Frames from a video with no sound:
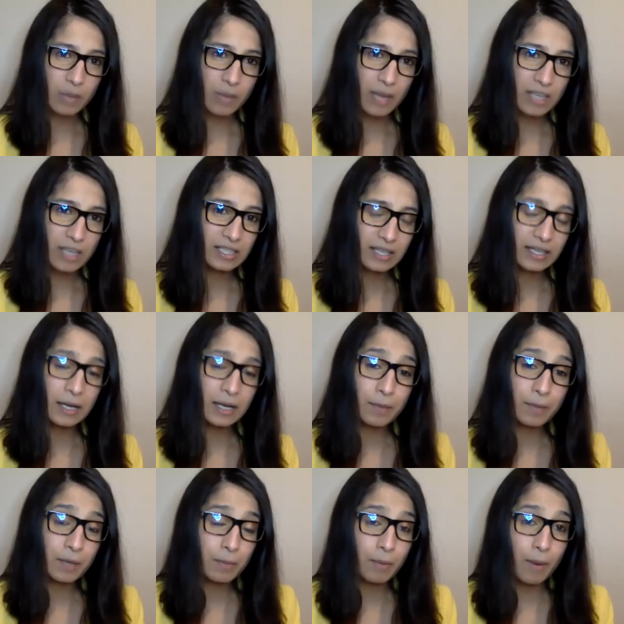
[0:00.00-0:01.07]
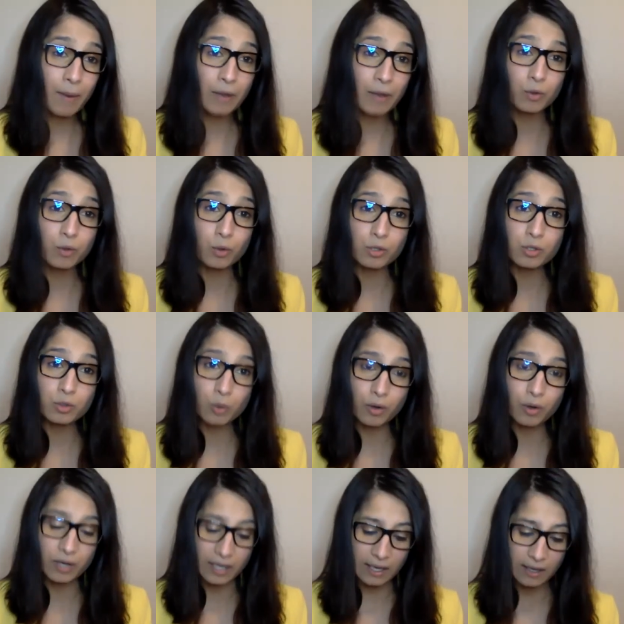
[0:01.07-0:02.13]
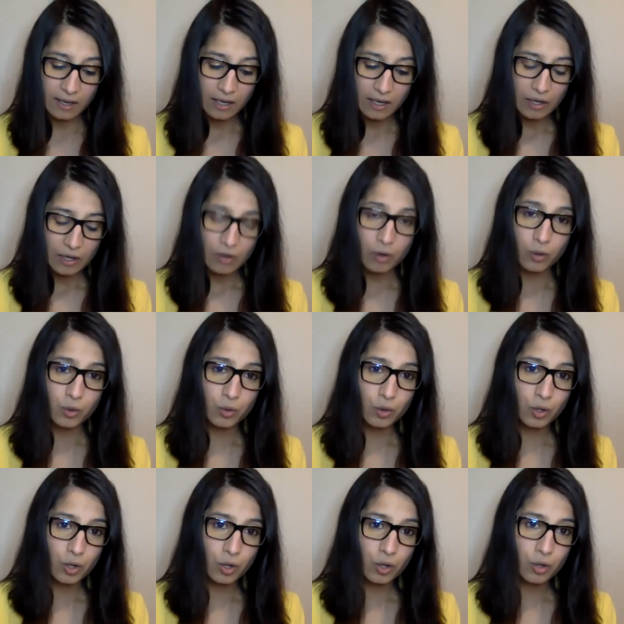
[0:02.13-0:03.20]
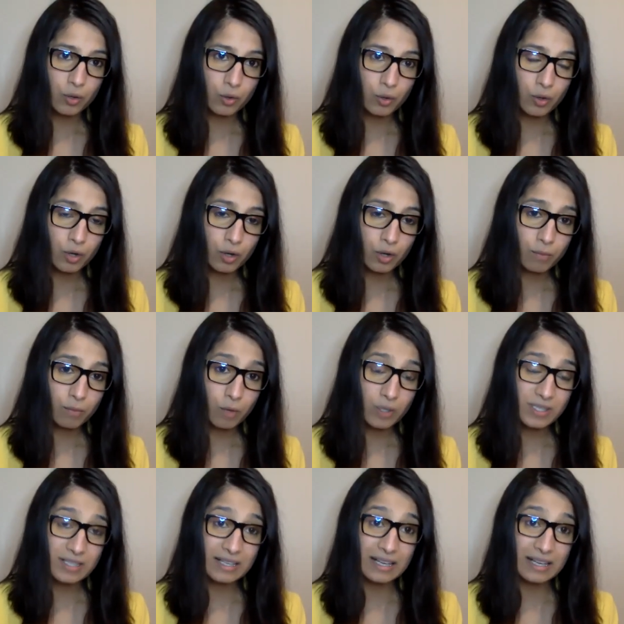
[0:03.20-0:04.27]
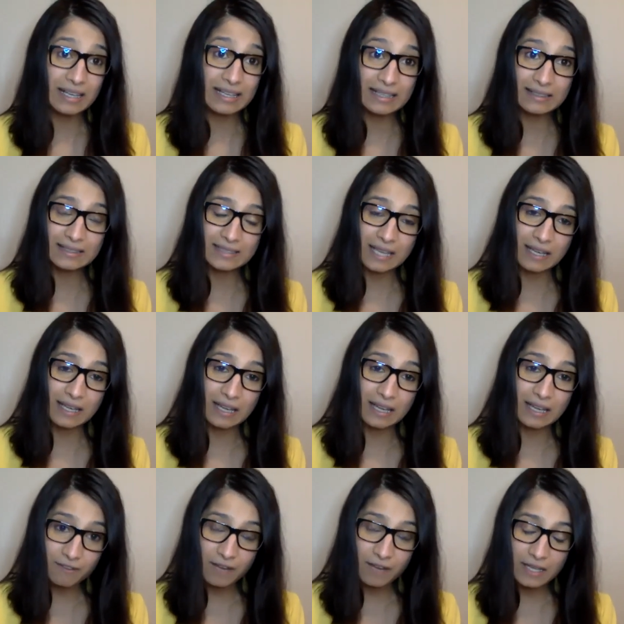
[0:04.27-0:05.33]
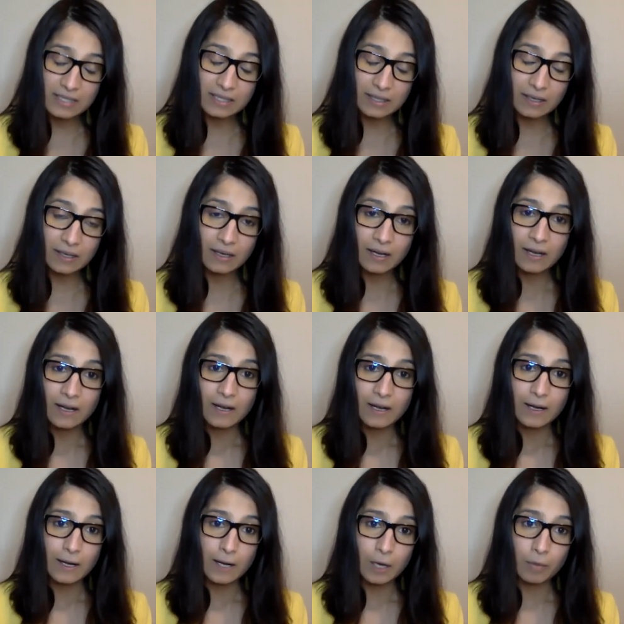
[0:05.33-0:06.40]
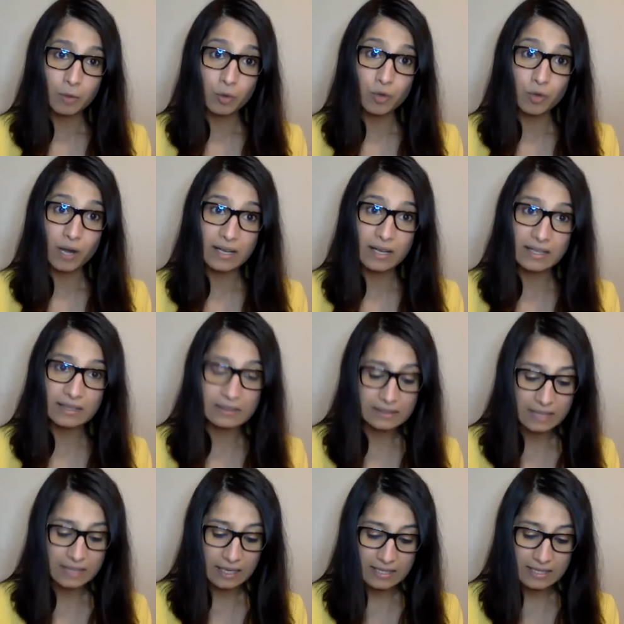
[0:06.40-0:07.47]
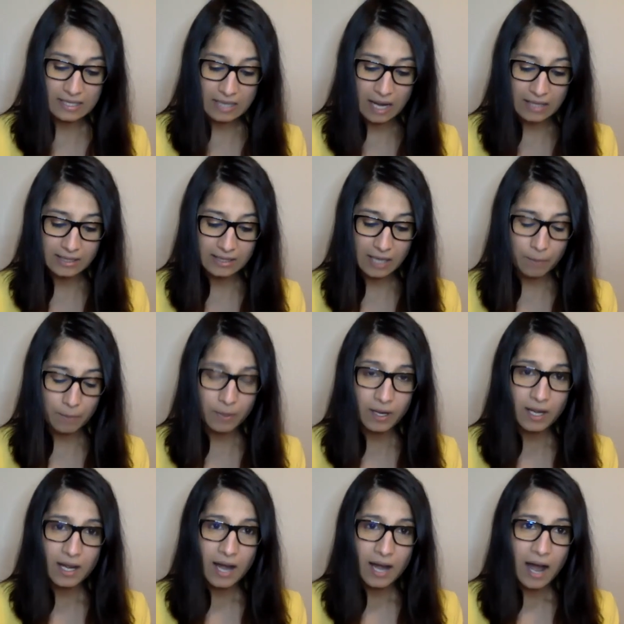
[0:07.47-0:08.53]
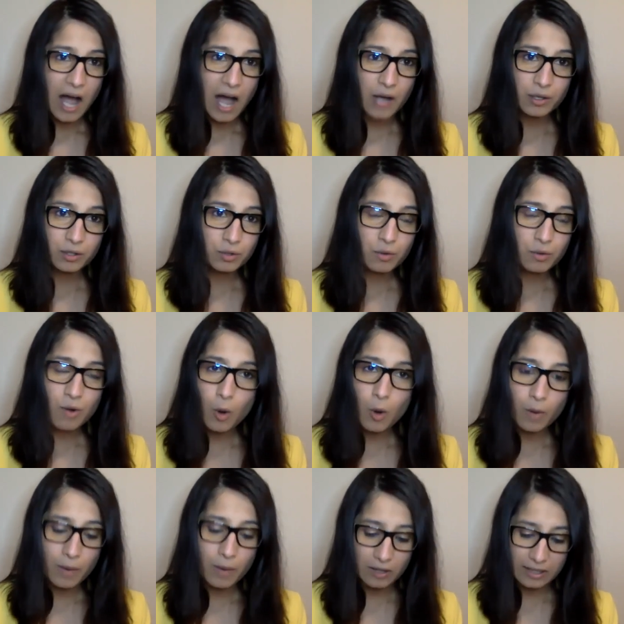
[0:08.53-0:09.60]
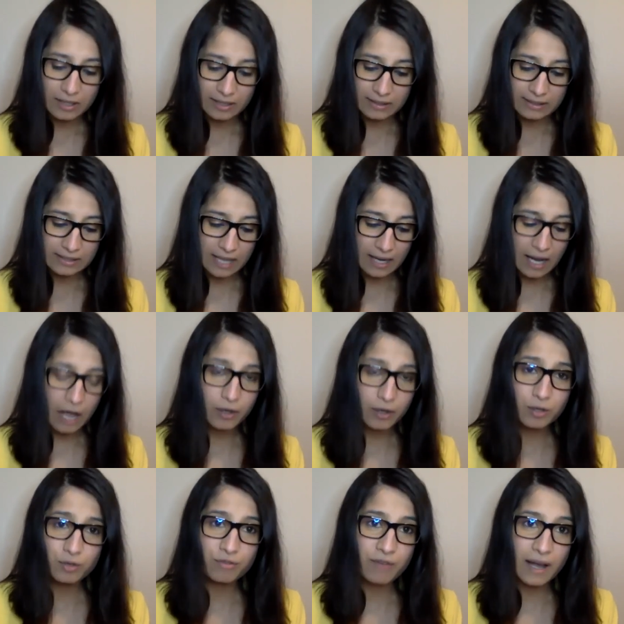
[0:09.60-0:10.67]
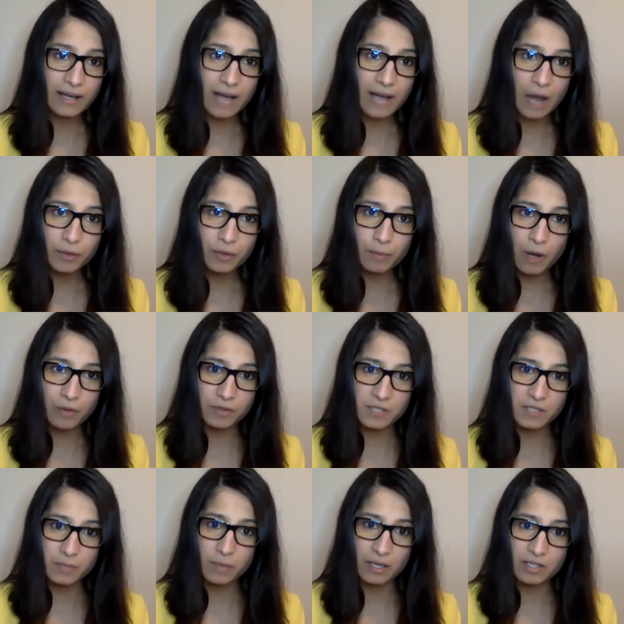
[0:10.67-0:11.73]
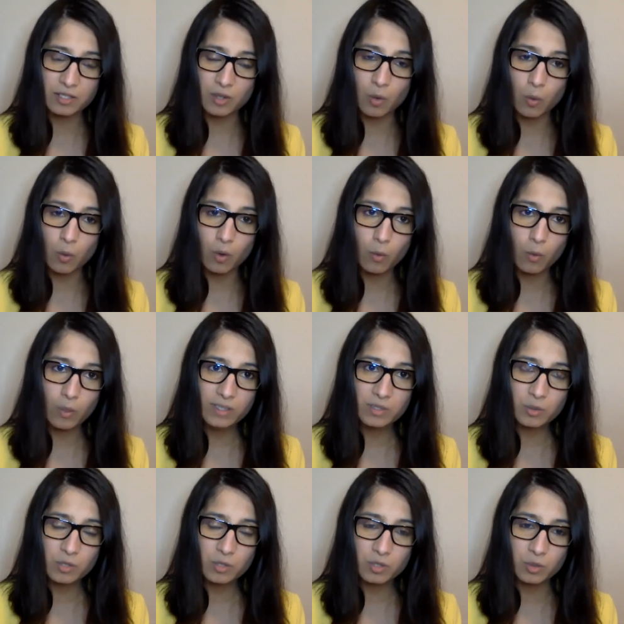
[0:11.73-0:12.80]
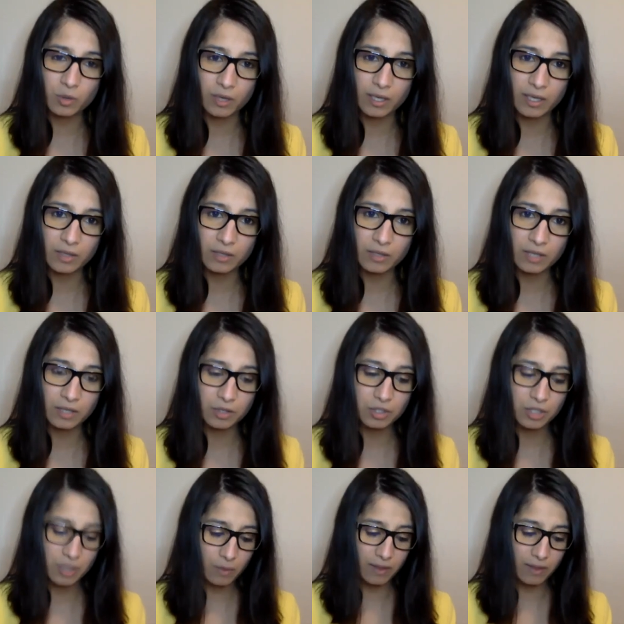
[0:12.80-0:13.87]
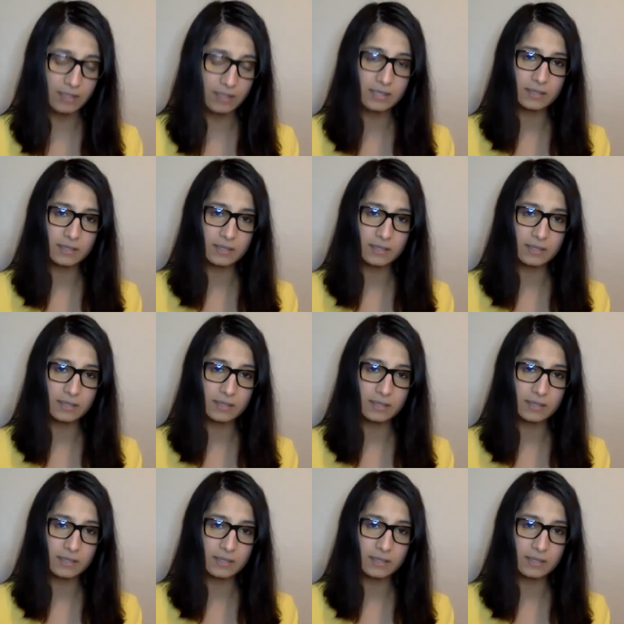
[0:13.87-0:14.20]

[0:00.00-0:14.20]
actually learning a bit about your story. You're considered a legal tech innovator. You run a legal tech startup. How did you know about legal tech? How did you find out about the space? What's your story? Can you share with us?